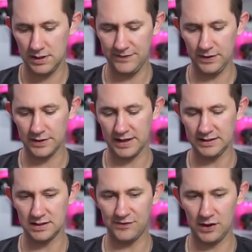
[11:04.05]
They feel
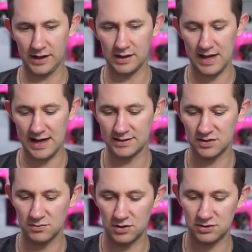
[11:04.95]
nice, they feel like glass
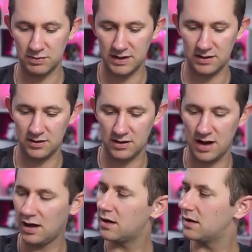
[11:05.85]
almost, but I know they're
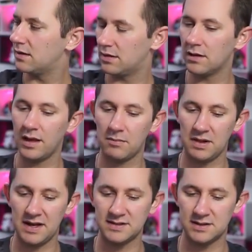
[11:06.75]
not. They're like
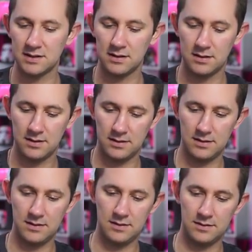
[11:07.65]
plastic. See, now if you
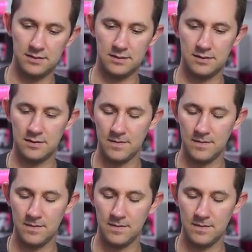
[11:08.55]
start sweating,